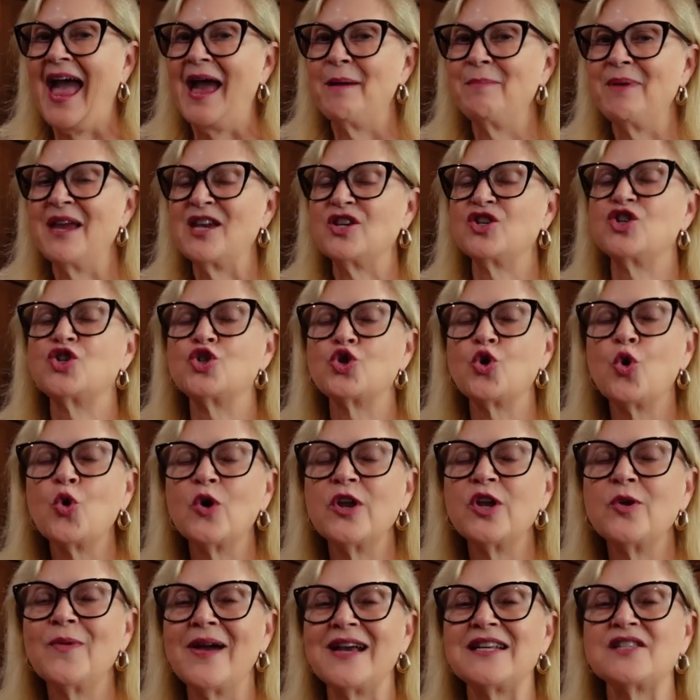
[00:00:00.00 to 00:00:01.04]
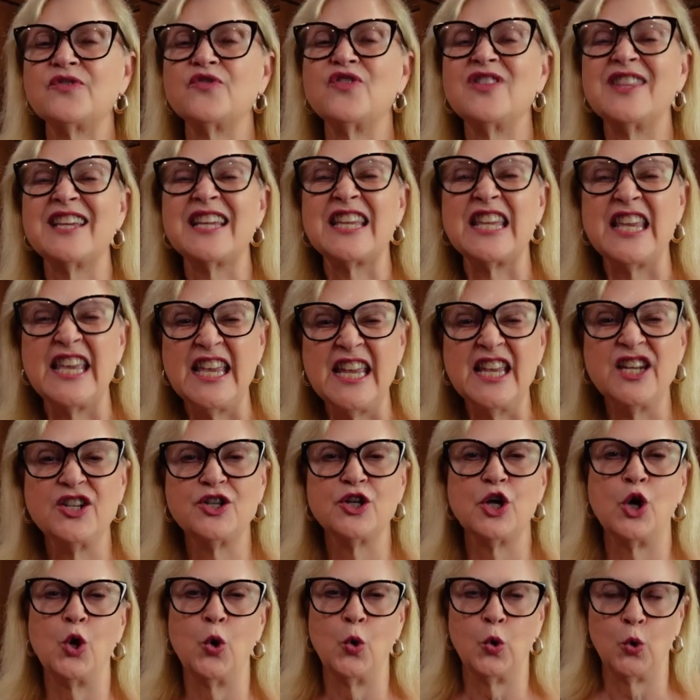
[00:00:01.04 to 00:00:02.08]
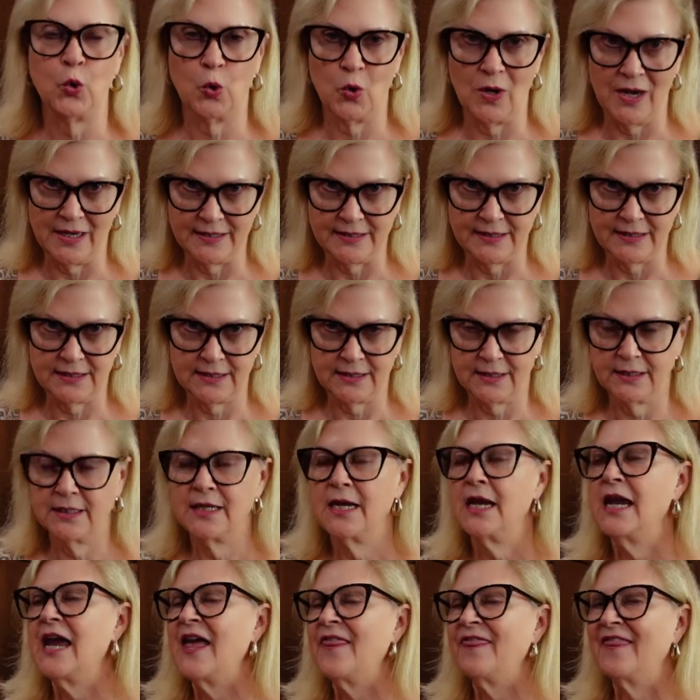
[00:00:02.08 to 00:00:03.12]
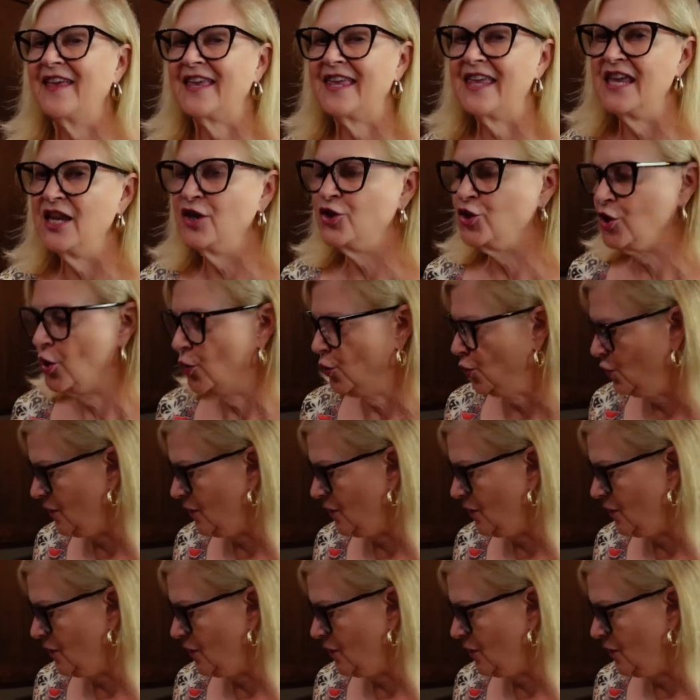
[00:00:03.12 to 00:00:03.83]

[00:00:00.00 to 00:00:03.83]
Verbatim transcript: make sure you ask for the keto crust the keto